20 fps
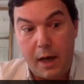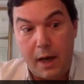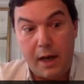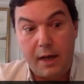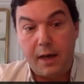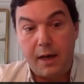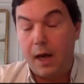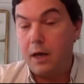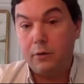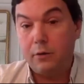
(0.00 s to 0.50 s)

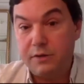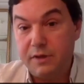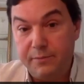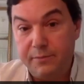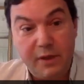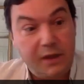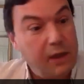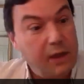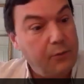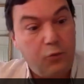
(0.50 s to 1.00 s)
and how they
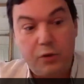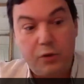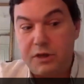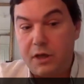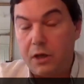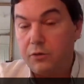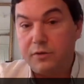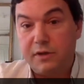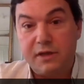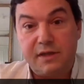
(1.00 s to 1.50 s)
became rich,
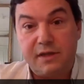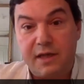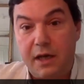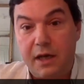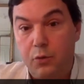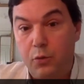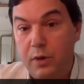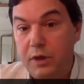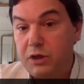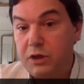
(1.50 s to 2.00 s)
how they
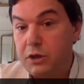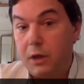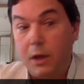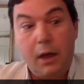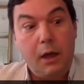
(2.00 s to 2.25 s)
stayed rich,